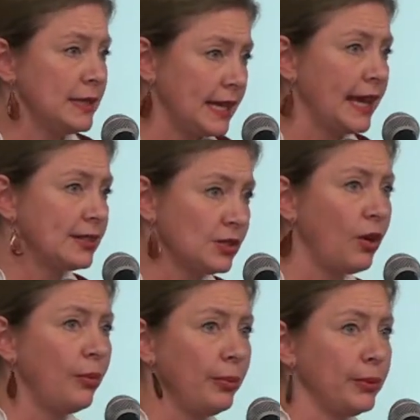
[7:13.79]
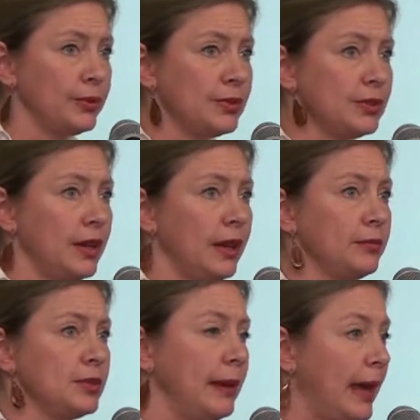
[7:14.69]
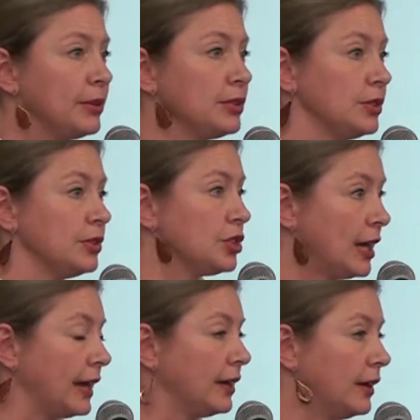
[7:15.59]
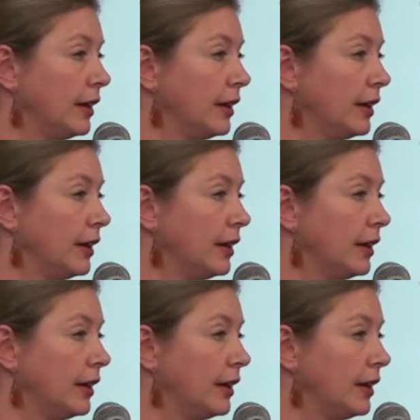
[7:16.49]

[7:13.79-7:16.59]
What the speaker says: we take samples to be able to track